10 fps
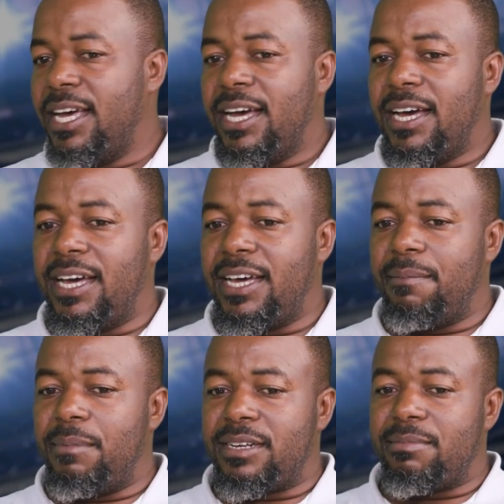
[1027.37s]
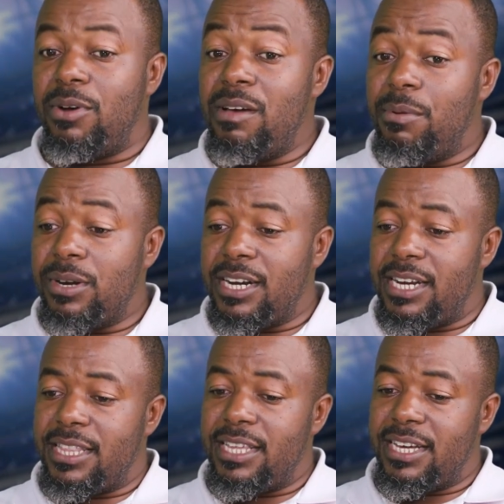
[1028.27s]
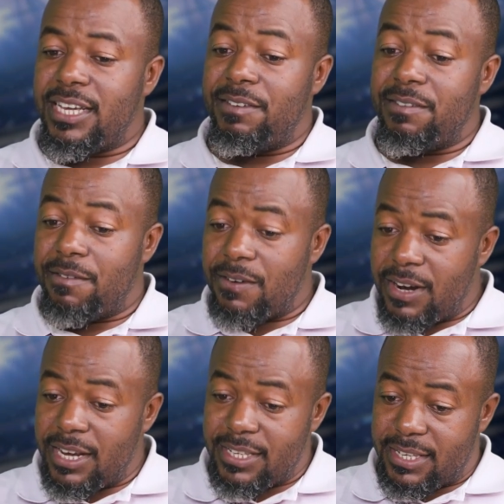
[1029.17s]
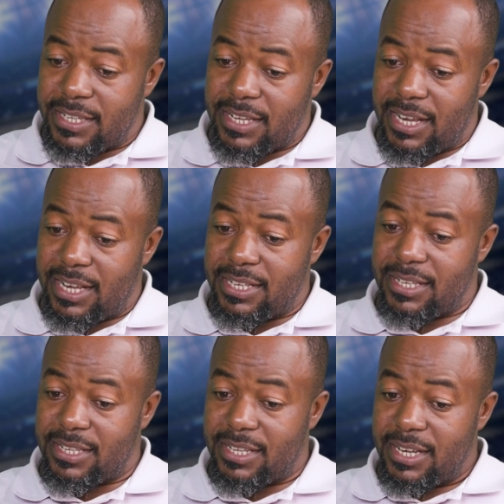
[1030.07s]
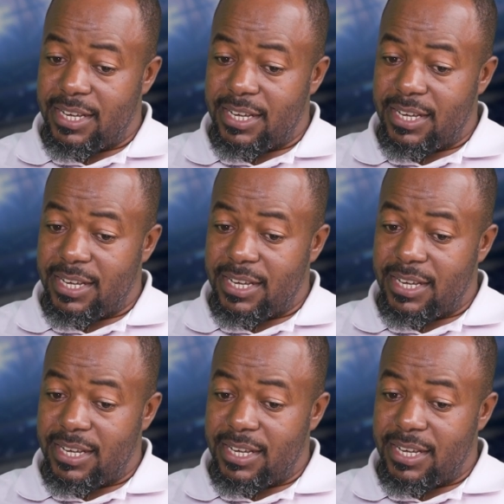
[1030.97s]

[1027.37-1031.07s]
Yeah. But more importantly, I think even for us as